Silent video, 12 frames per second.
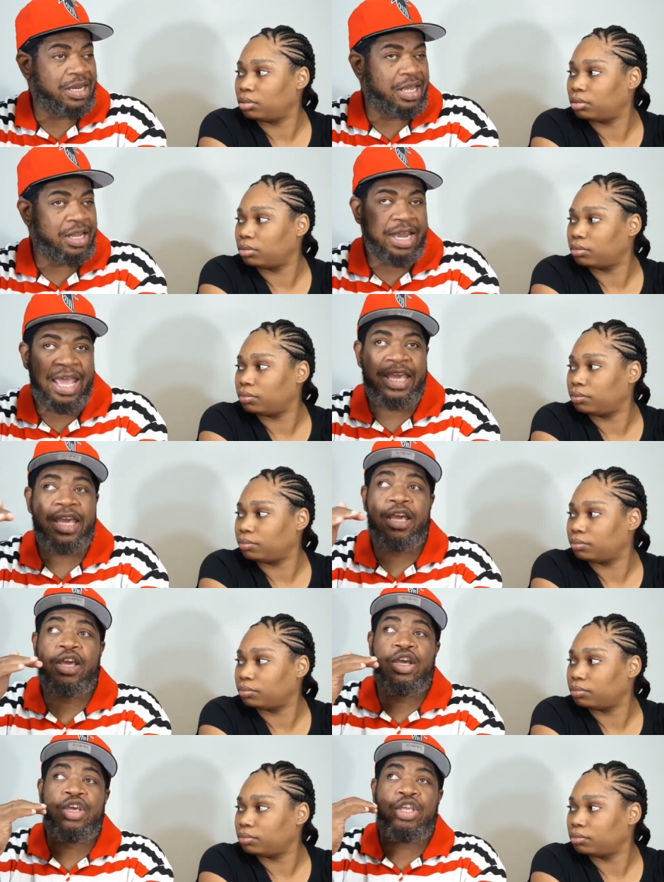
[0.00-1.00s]
Speaker 1: that. Like
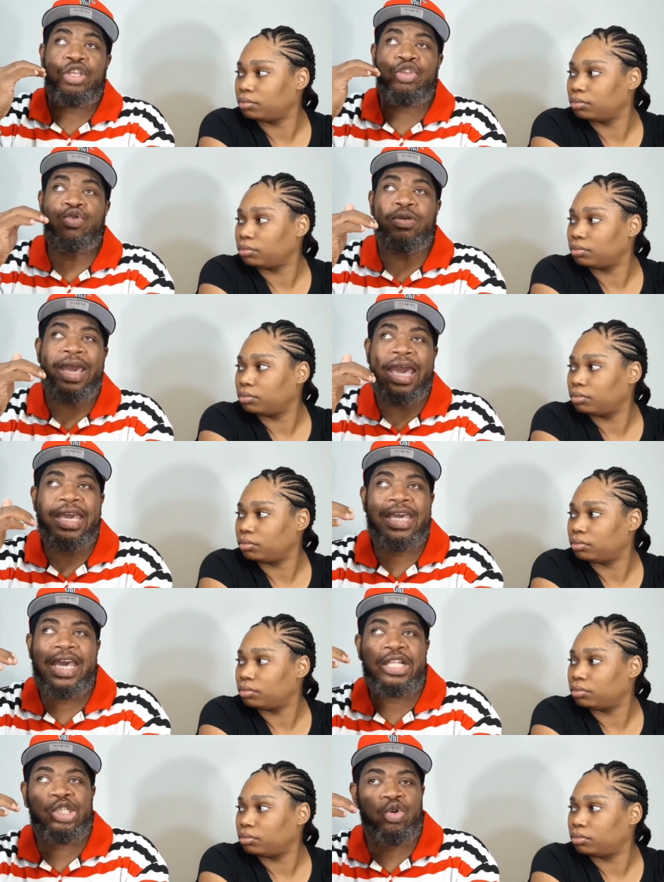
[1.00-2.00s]
you can't
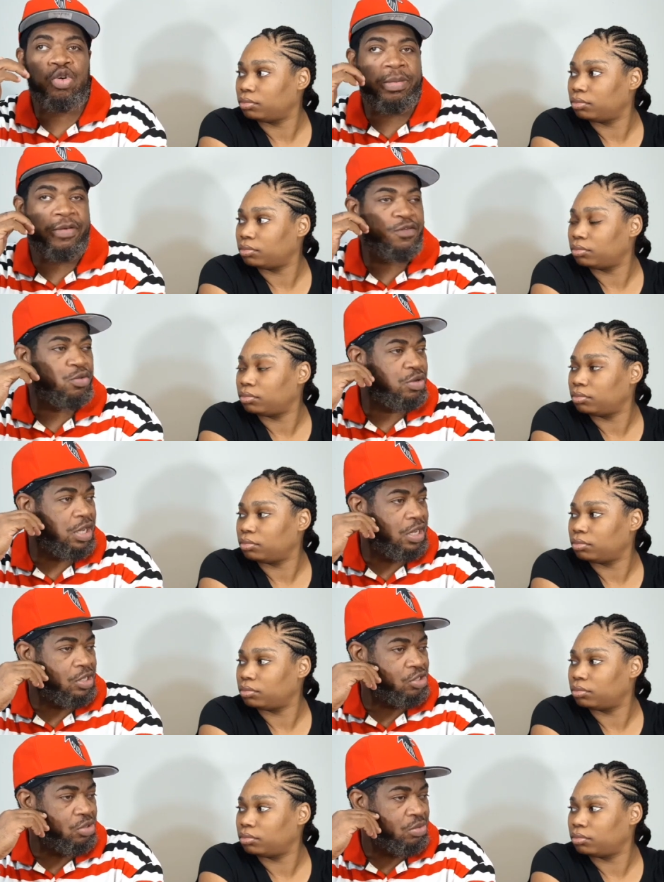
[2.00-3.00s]
get to him if you need
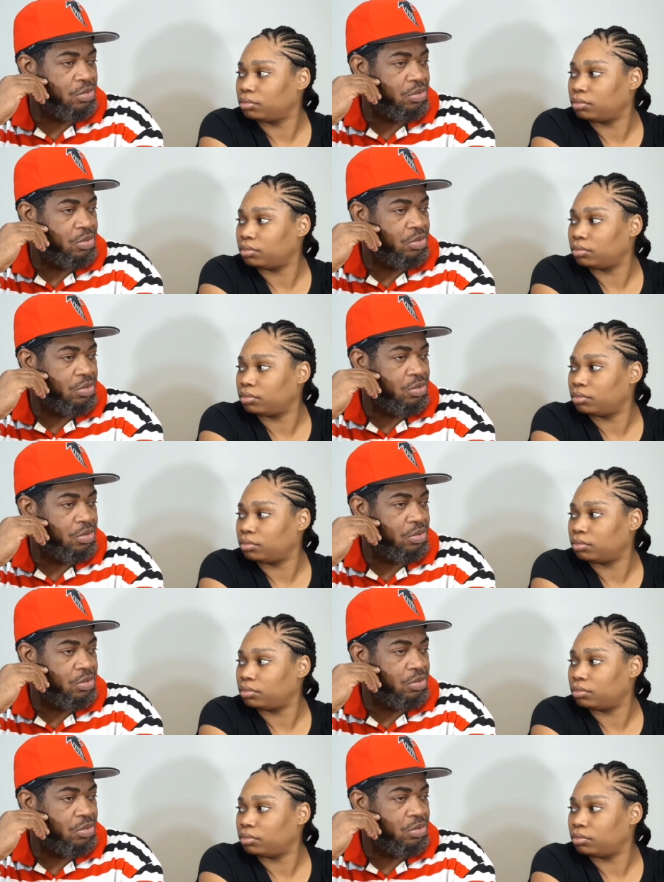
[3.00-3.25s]
to.